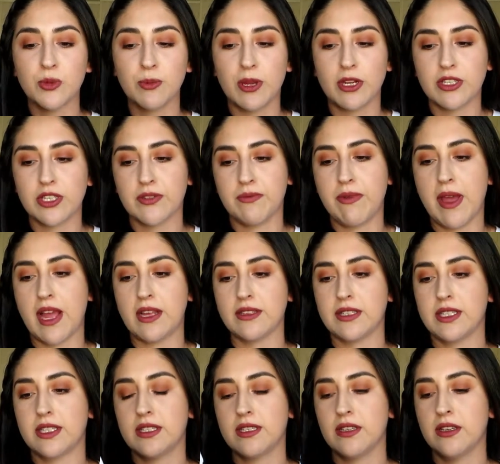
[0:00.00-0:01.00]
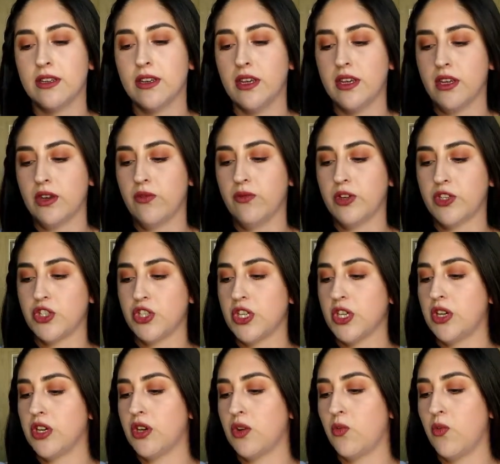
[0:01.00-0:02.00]
two pairs of pants, which
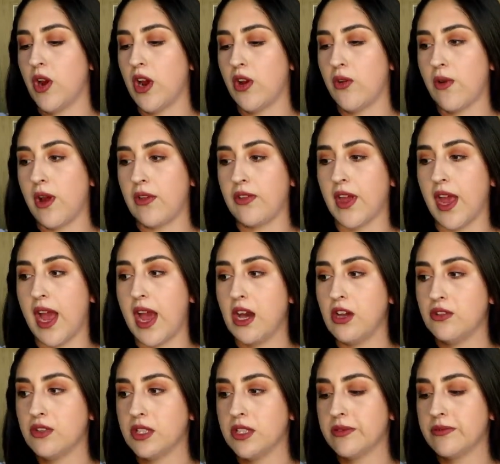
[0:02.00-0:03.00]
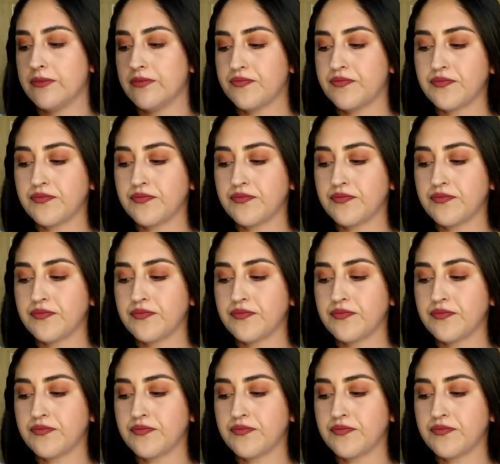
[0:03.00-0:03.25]
she could wear around the house.